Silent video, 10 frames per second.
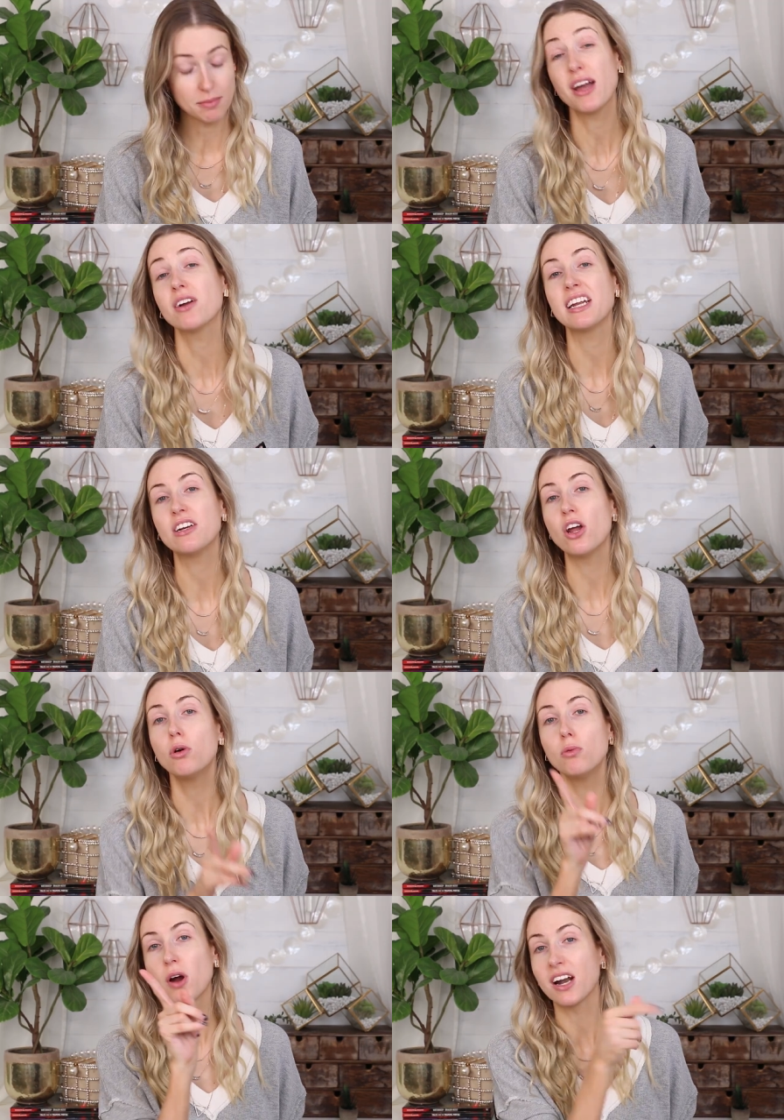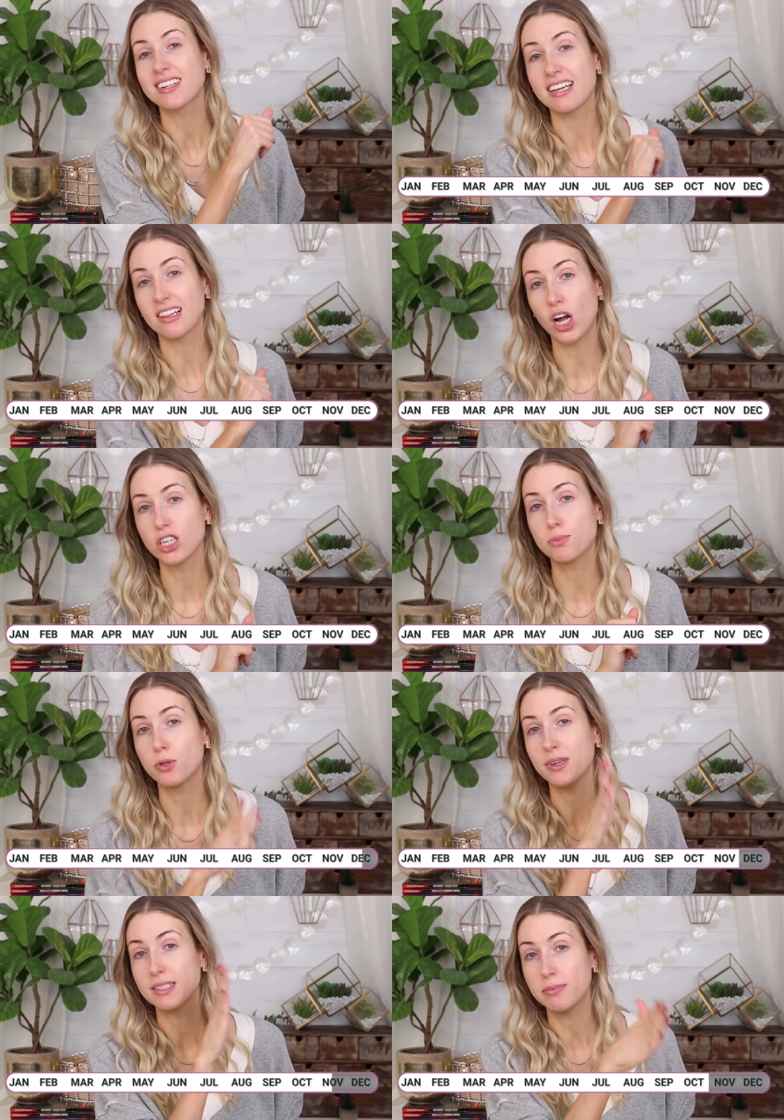apparently no products get launched
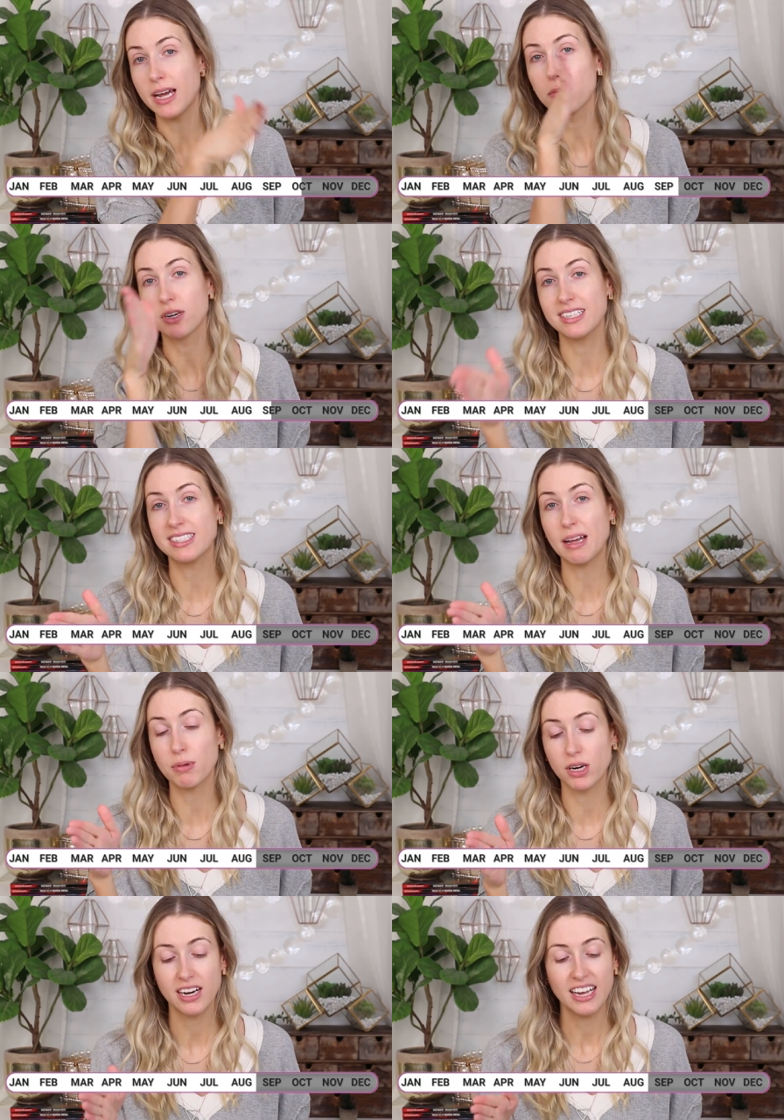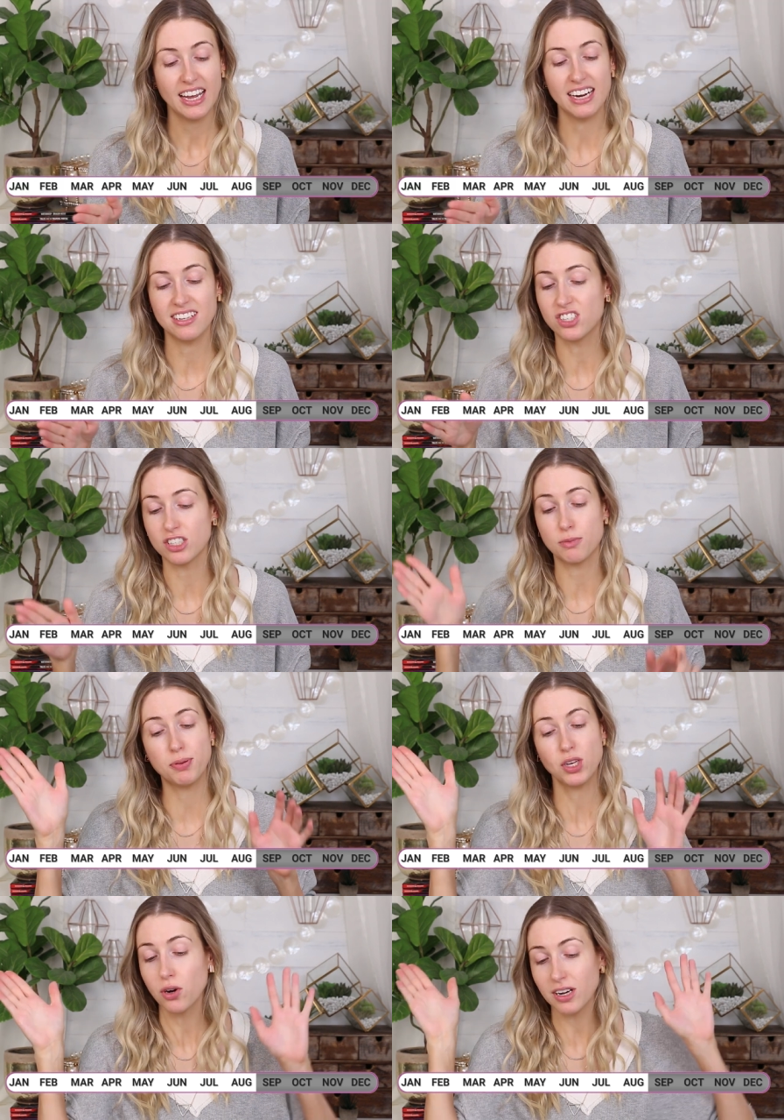between September and December. It is just
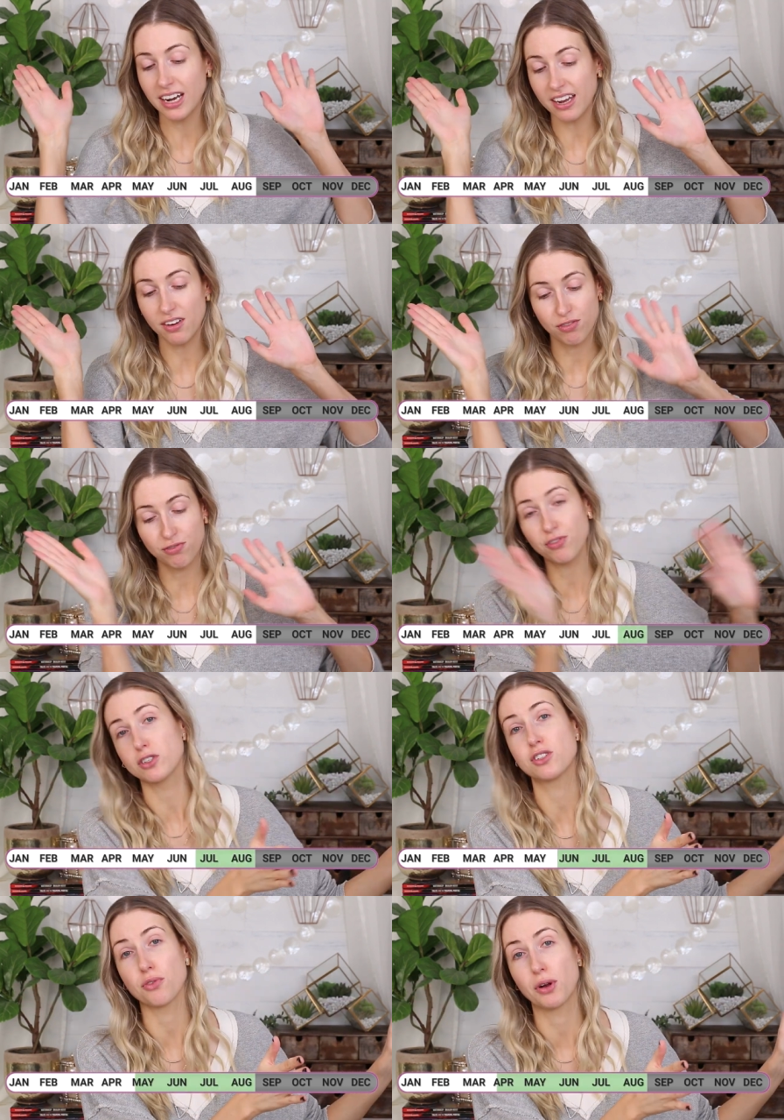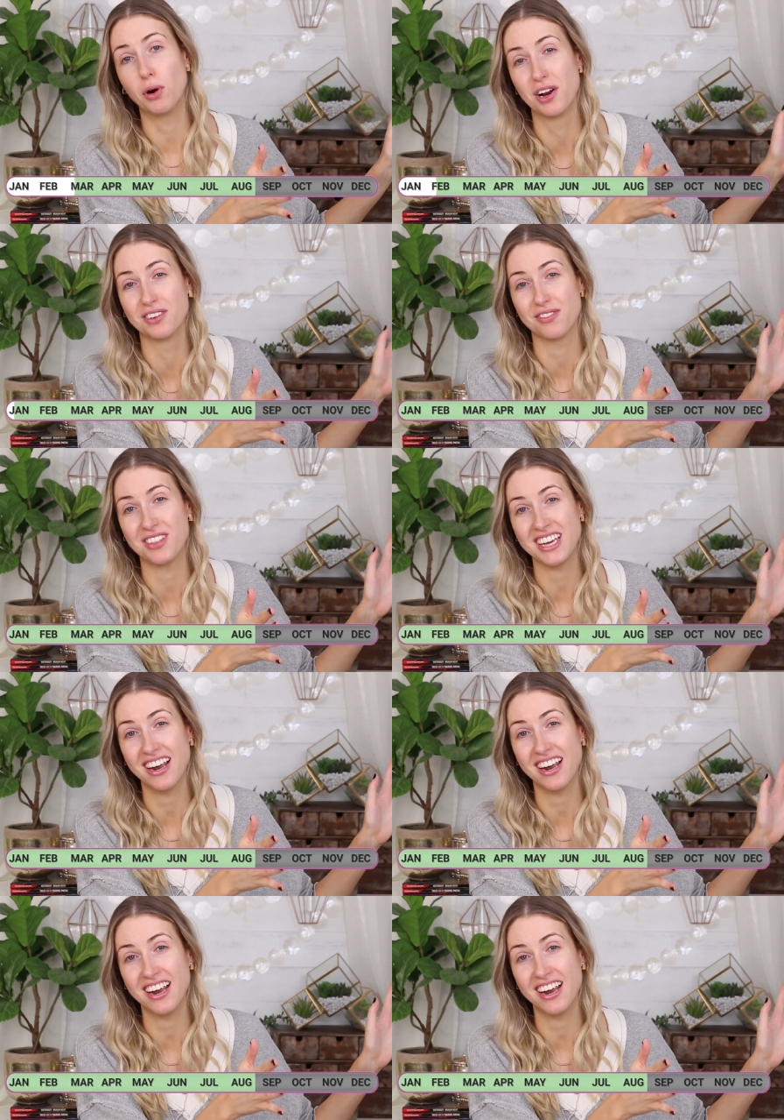purely first three quarters of the